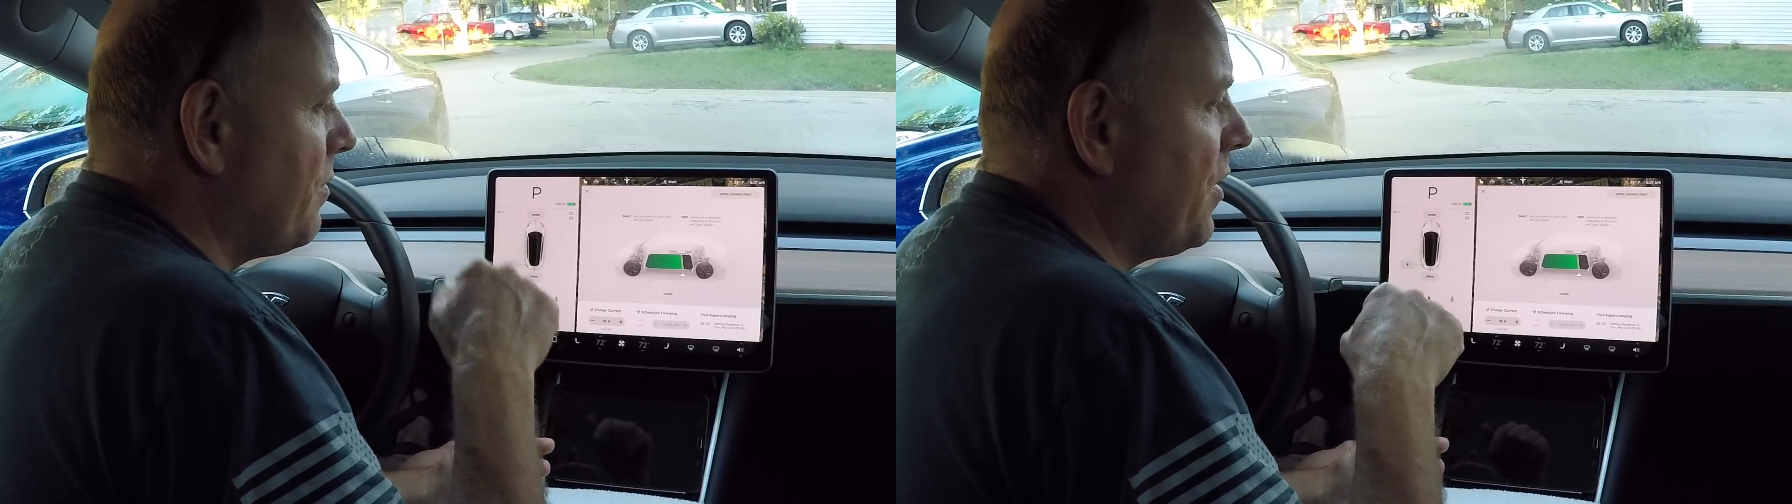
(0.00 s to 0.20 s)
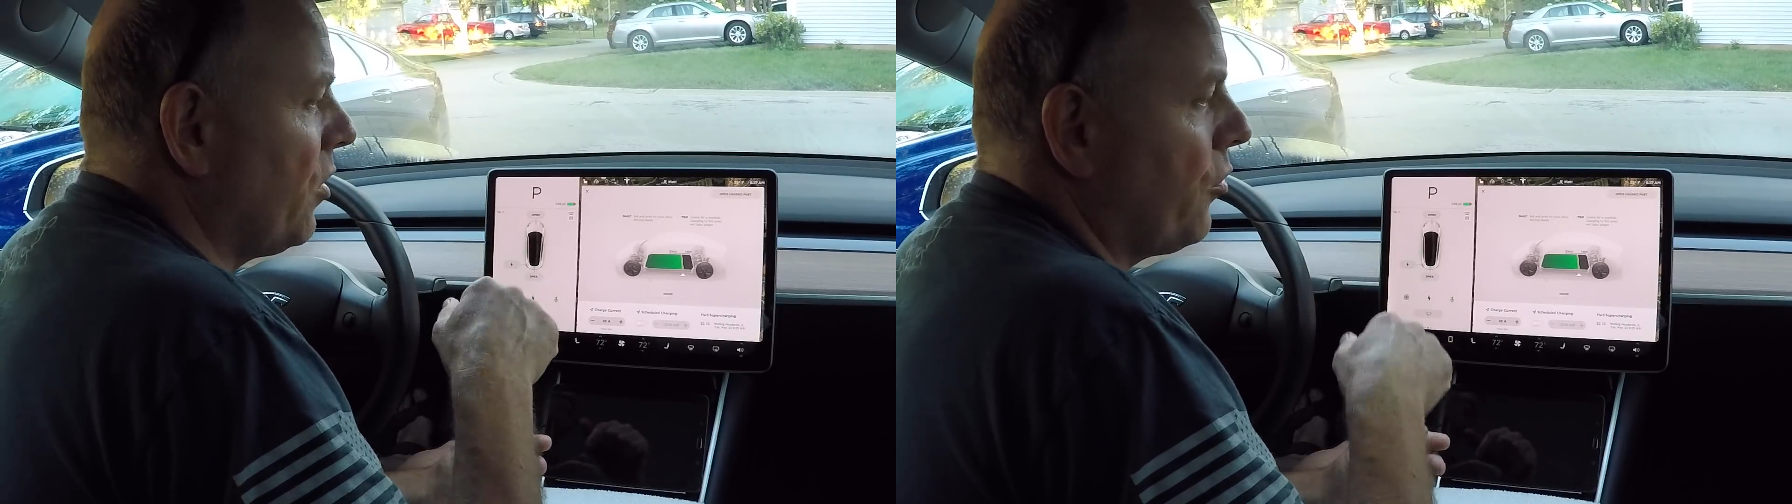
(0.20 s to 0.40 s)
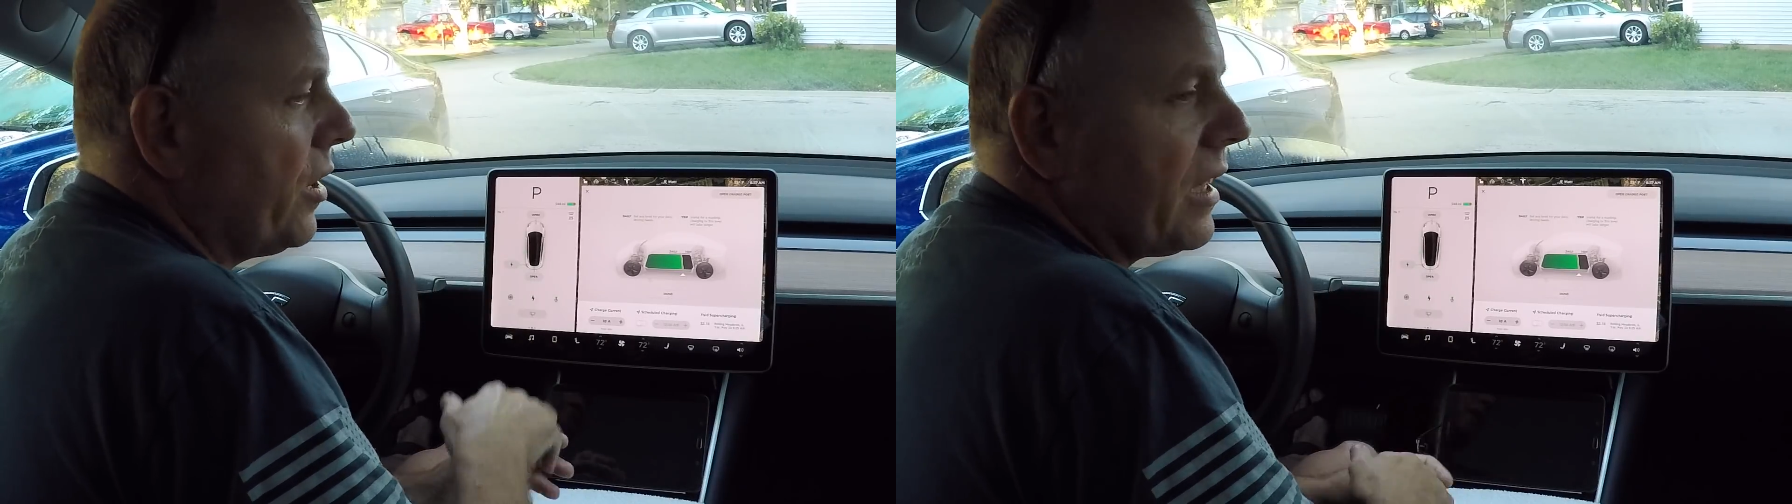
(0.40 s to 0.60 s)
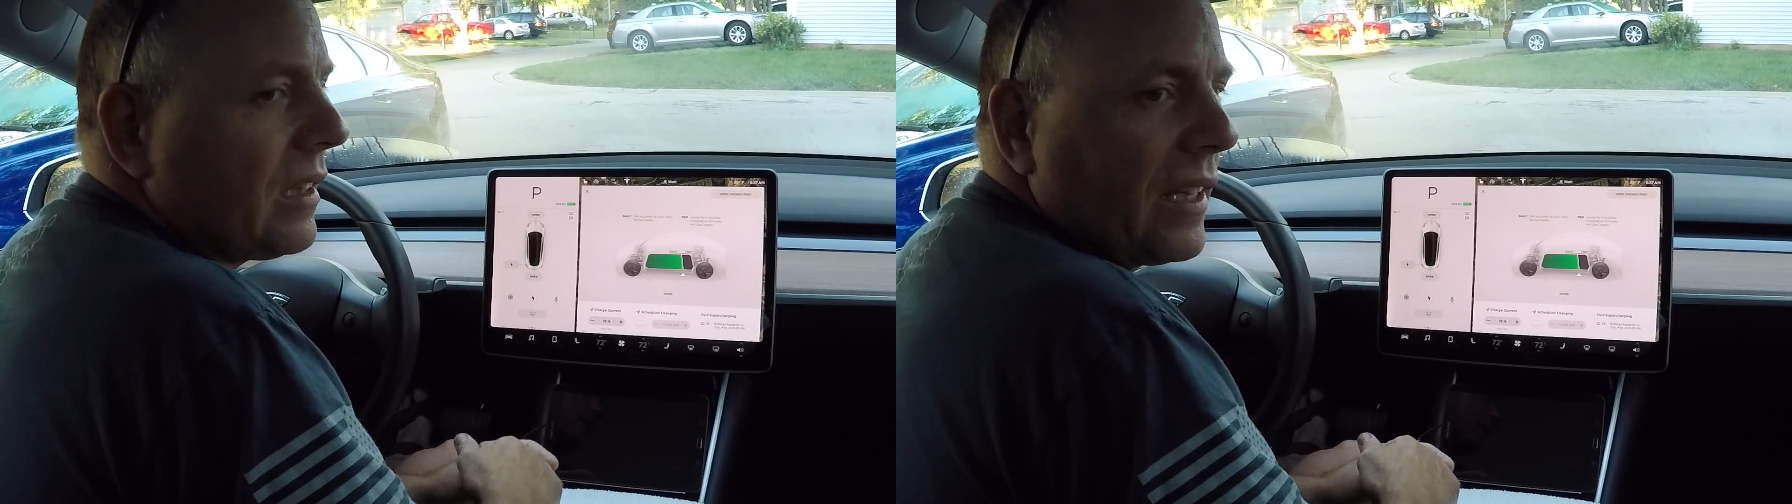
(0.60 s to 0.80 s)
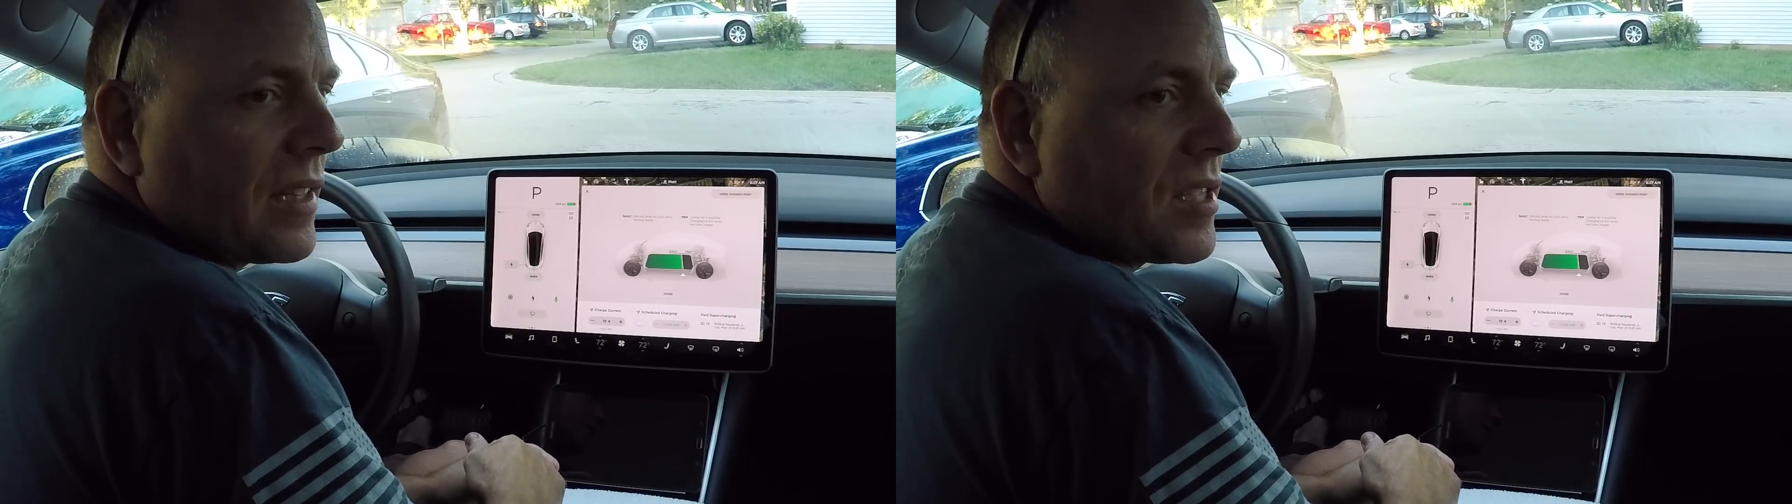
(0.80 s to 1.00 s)
feel free to
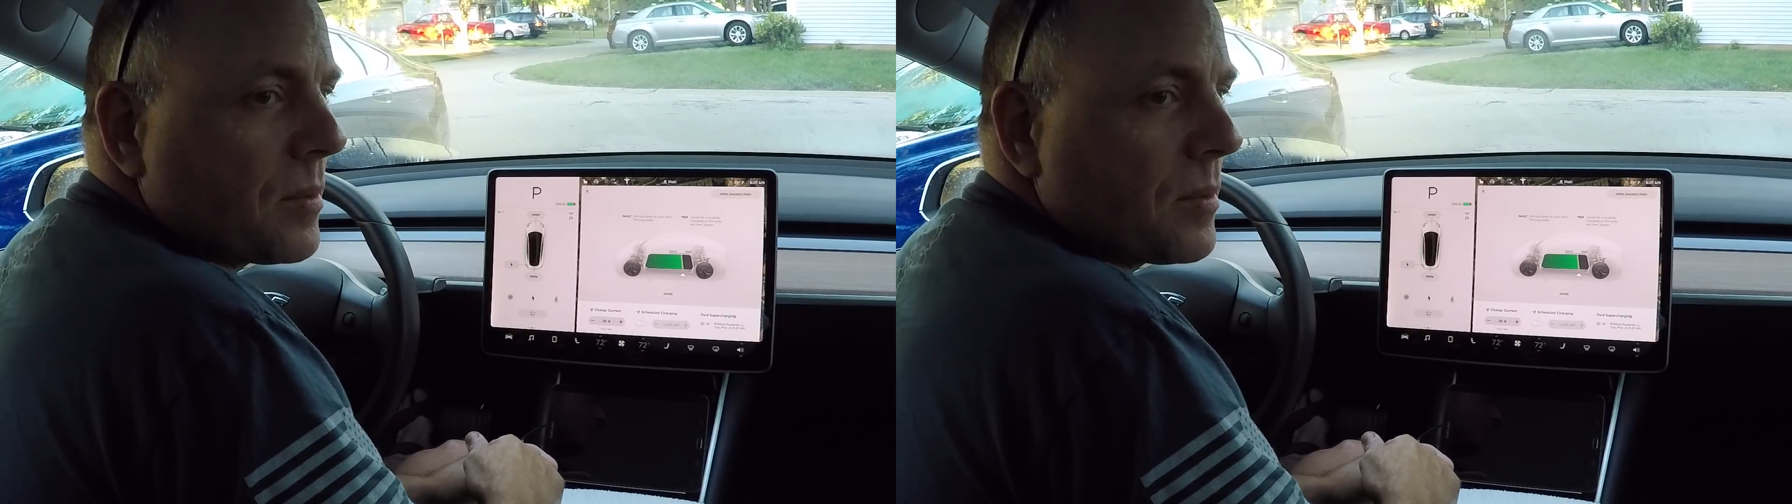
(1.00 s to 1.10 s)
click the